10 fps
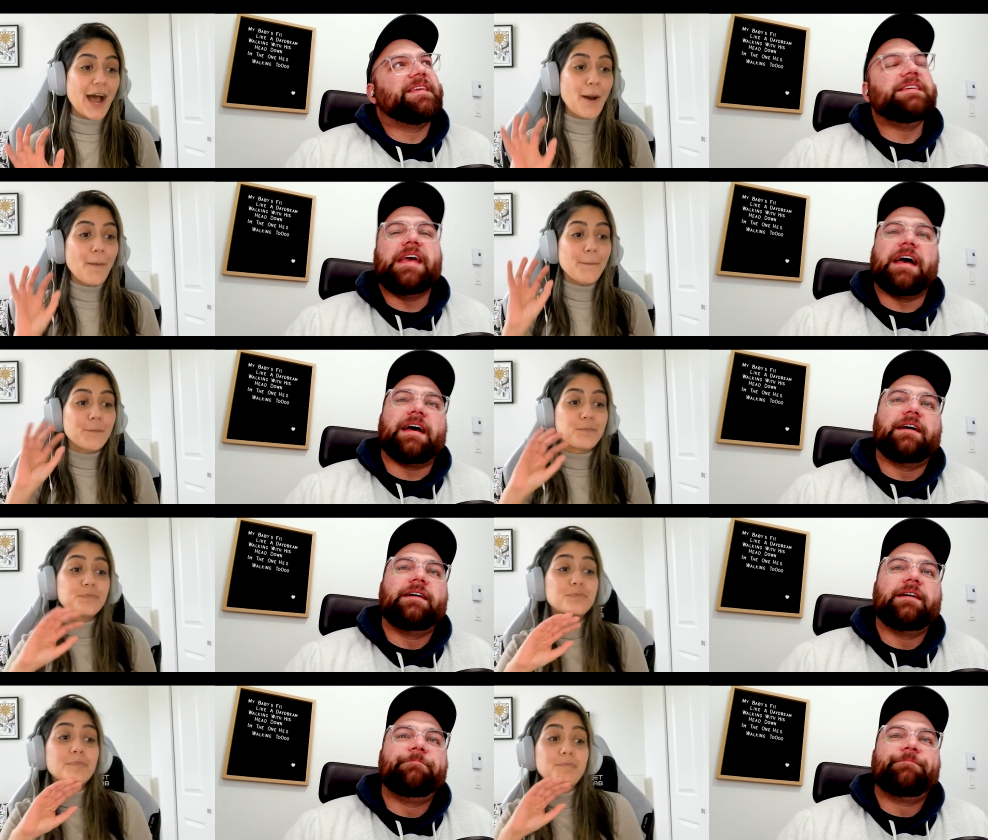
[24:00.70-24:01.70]
Speaker 1: Yeah.
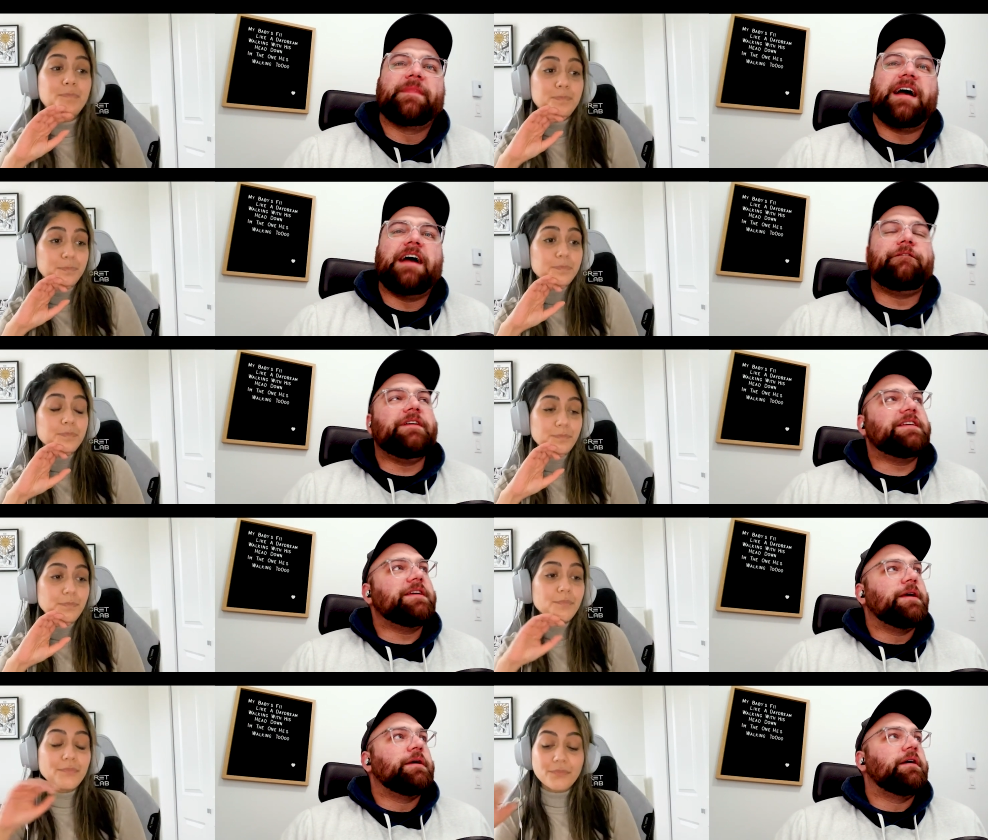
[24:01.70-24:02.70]
I think,
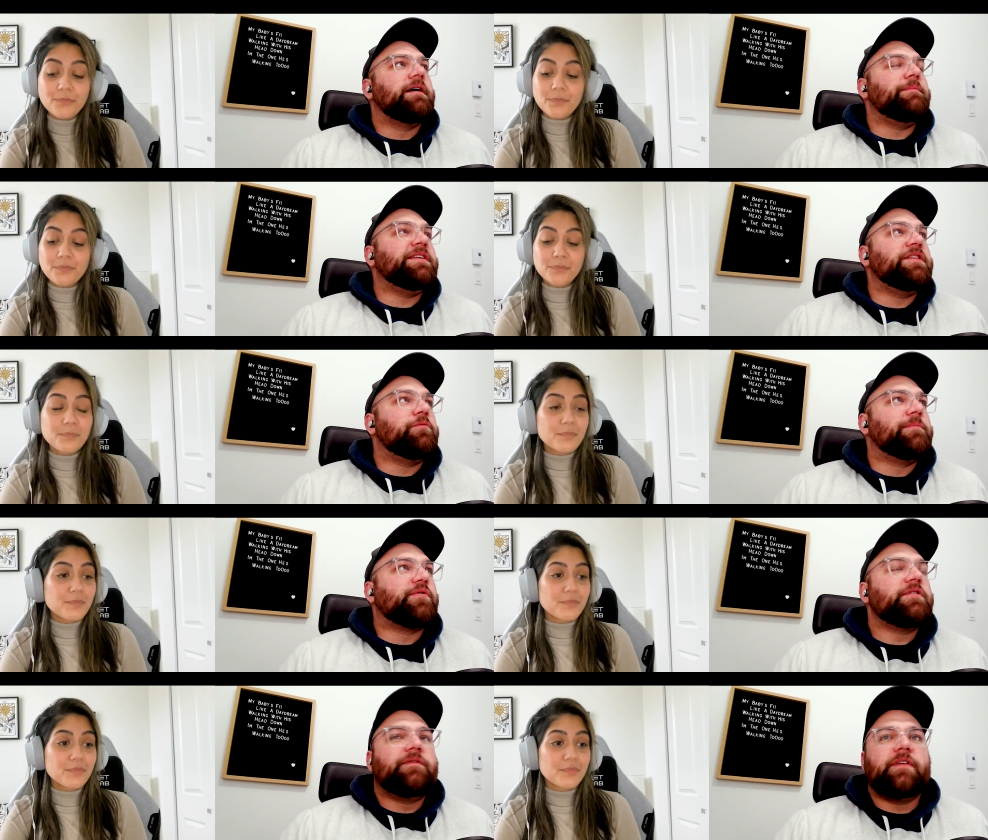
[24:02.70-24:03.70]
I mean, the
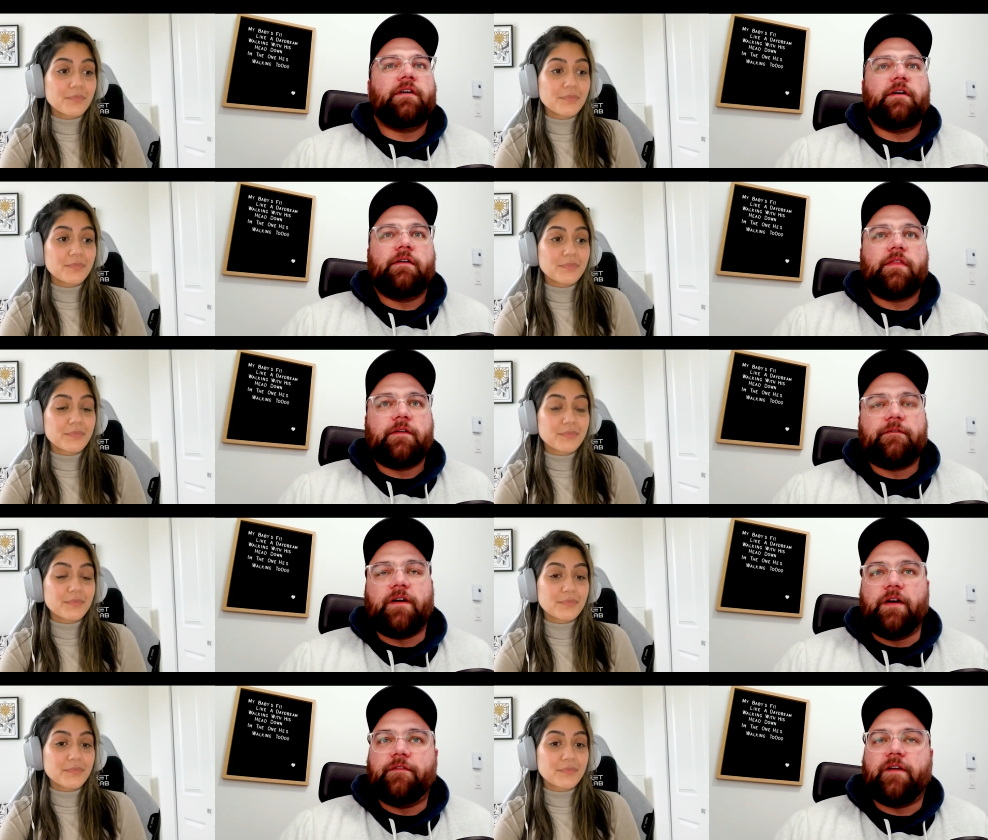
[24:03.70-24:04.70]
report of the, the
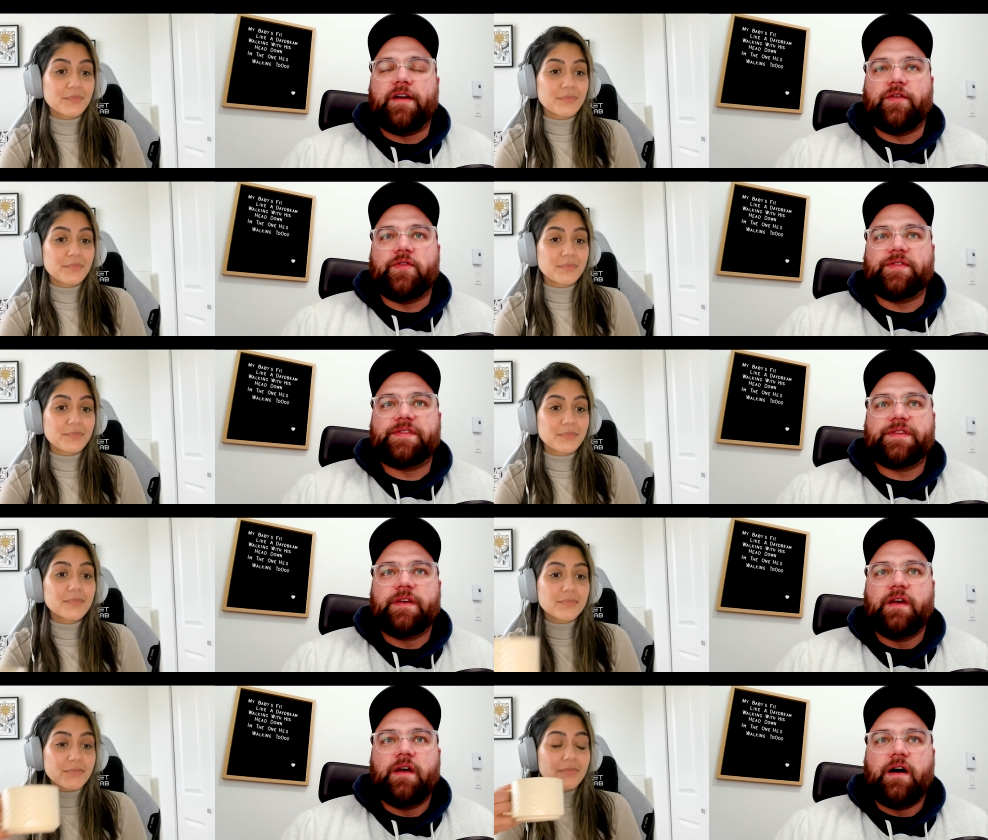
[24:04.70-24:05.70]
firefighters,
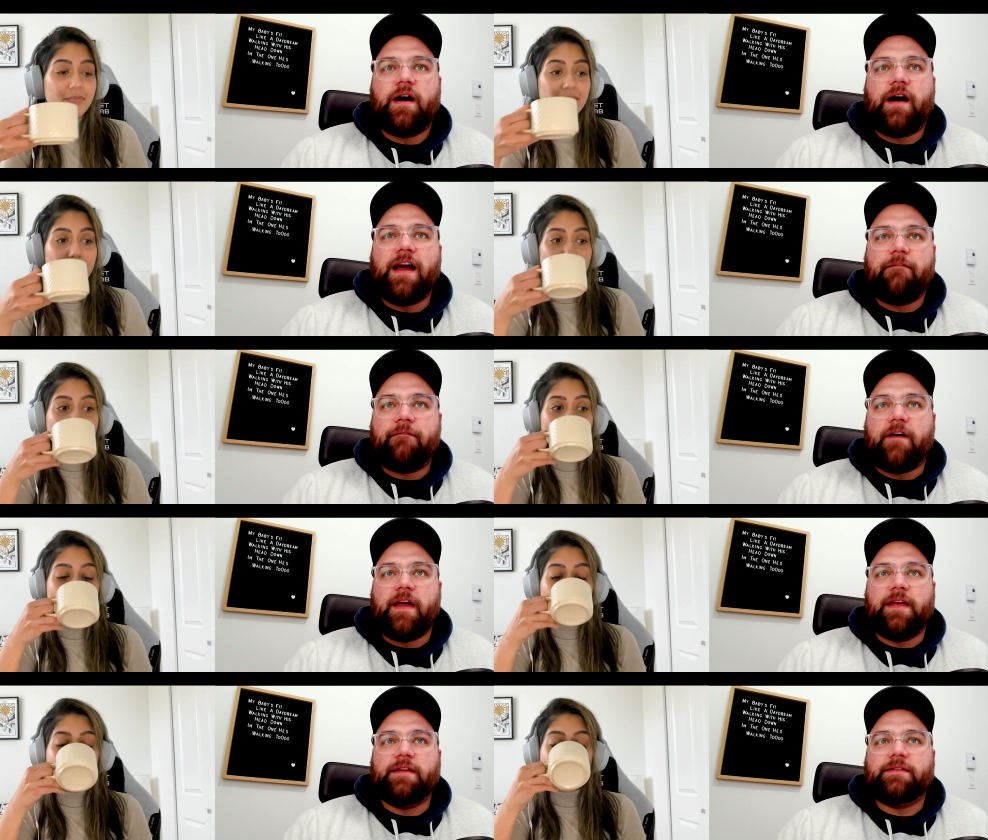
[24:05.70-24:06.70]
I
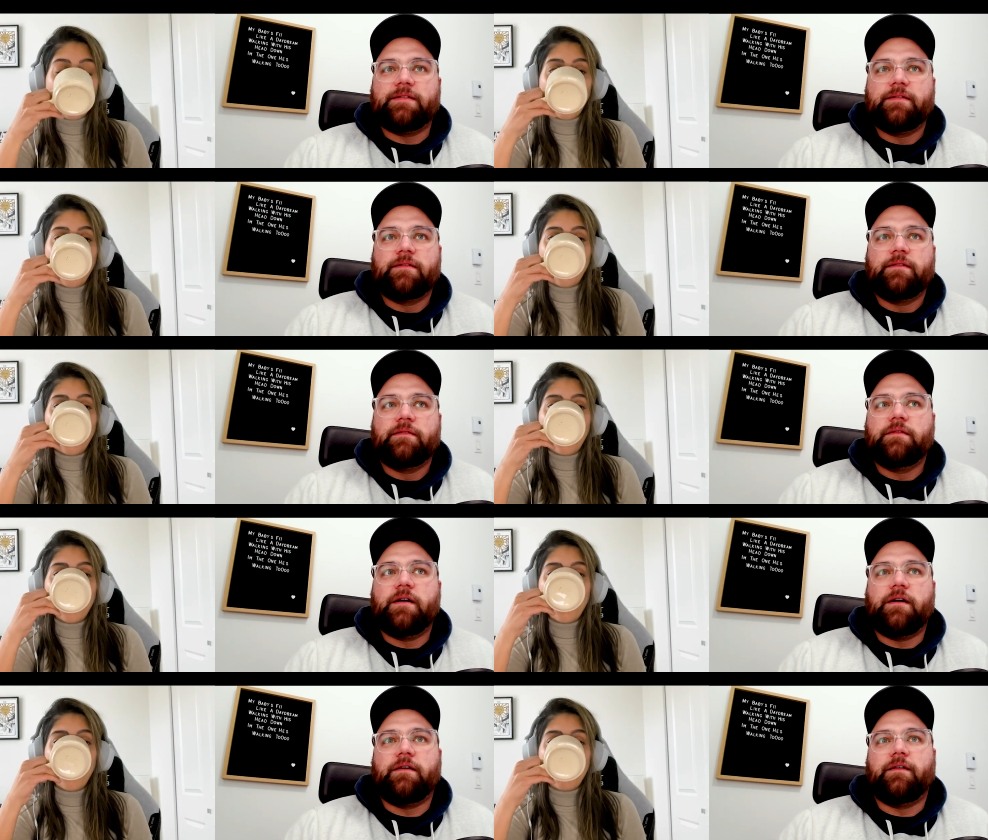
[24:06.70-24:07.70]
find
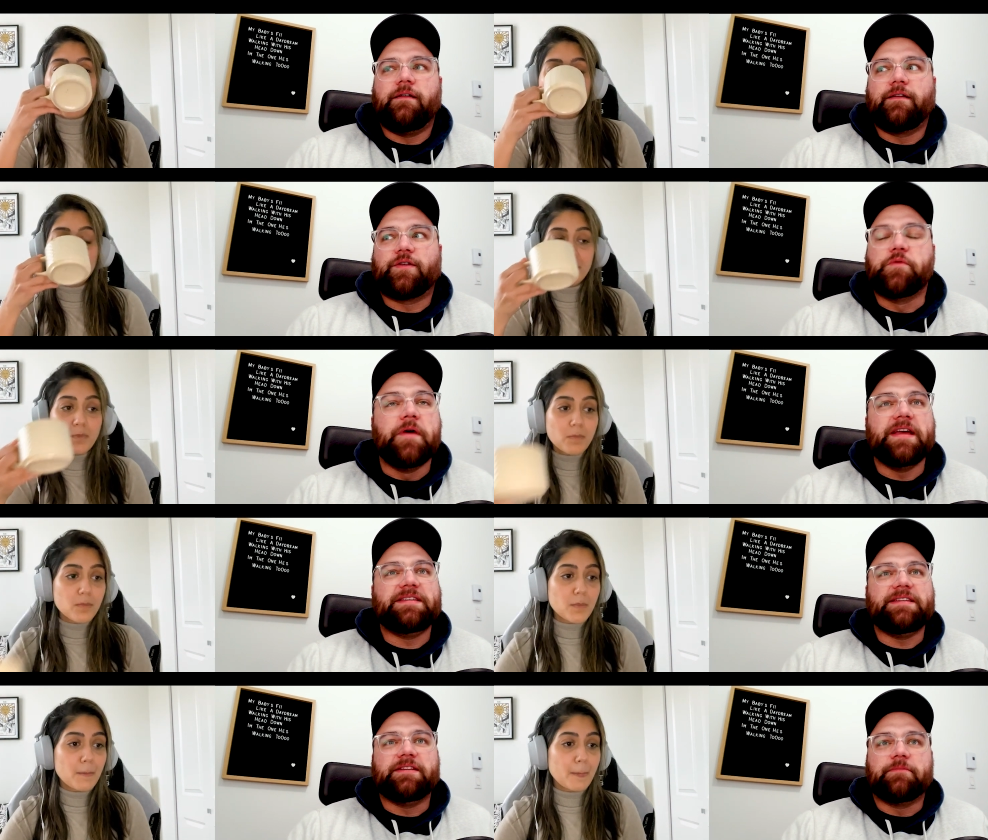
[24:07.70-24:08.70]
uh,
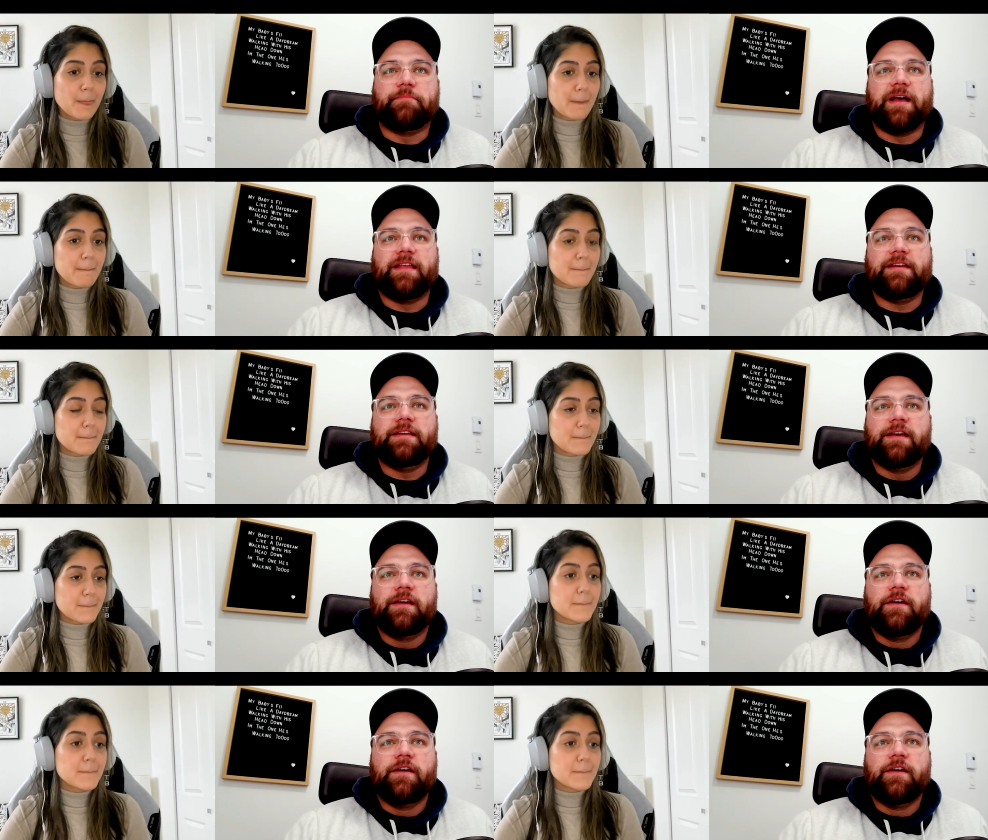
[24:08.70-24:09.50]
crazy and compelling.